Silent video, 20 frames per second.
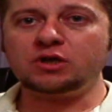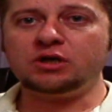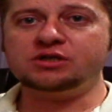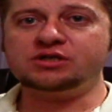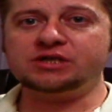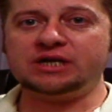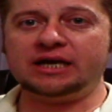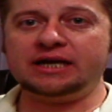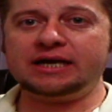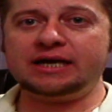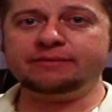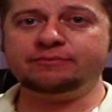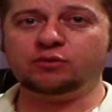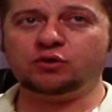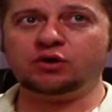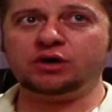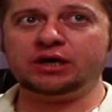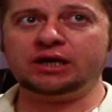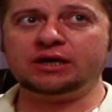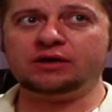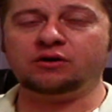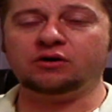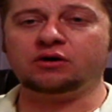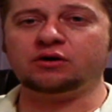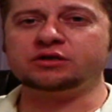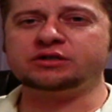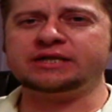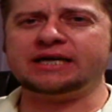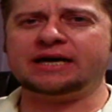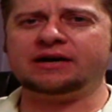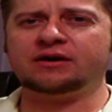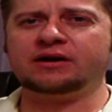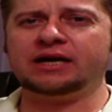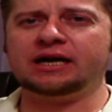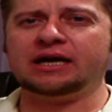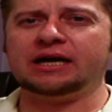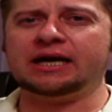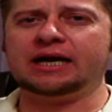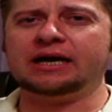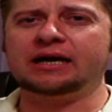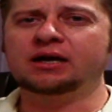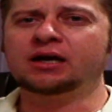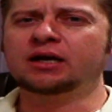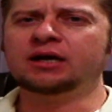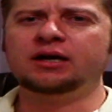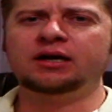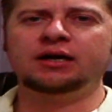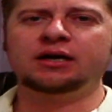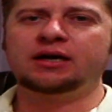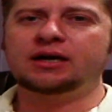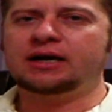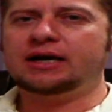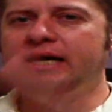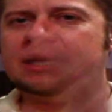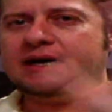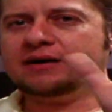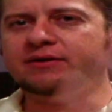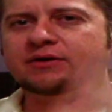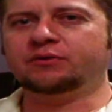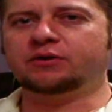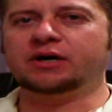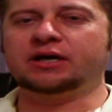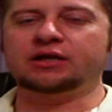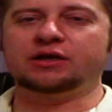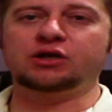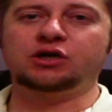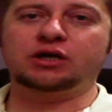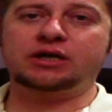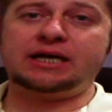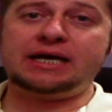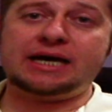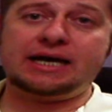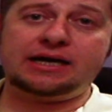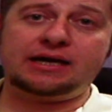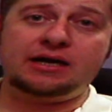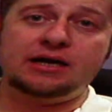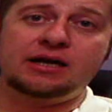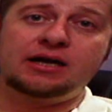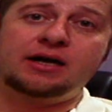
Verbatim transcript: Sunday morning or Saturday night, however you want to look at it.